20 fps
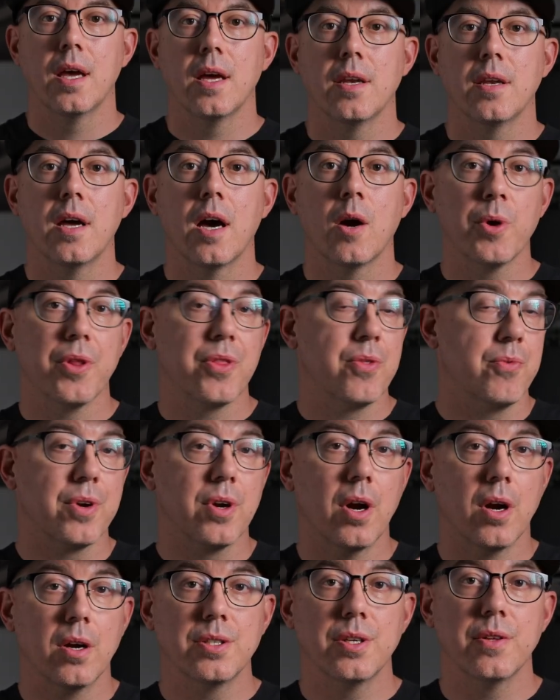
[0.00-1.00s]
Now, with
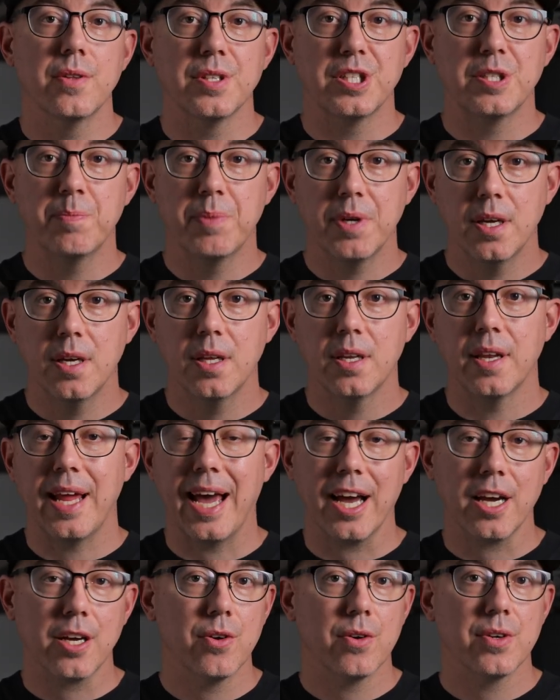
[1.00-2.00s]
regard to the speed and
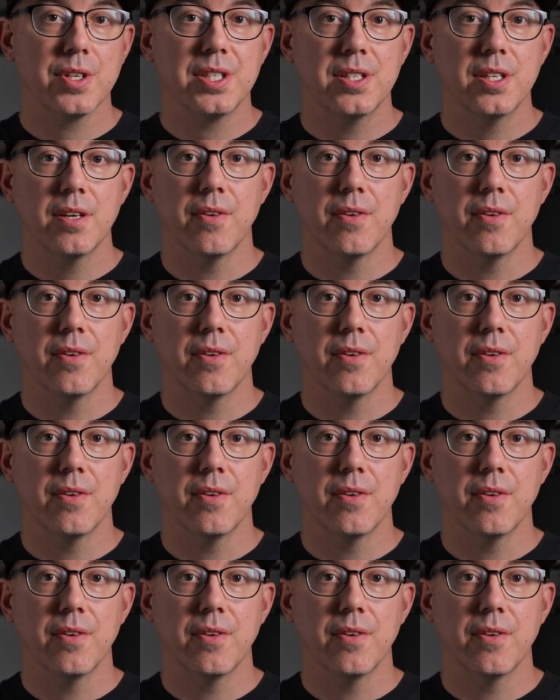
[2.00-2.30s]
accuracy